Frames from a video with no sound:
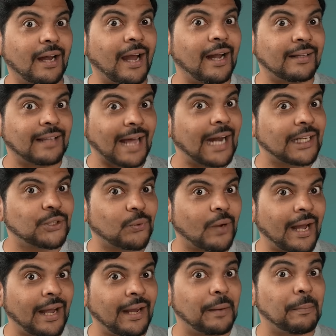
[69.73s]
and that's
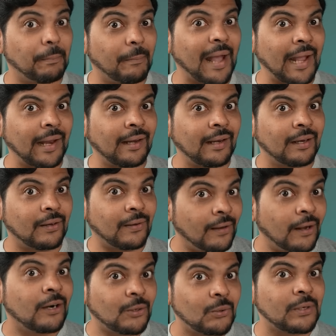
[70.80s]
why men
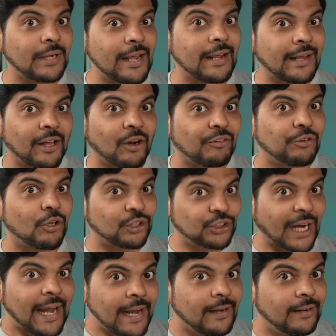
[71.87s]
learn to take care of your
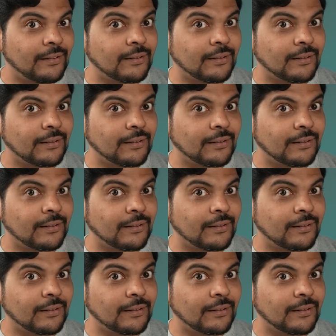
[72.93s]
child.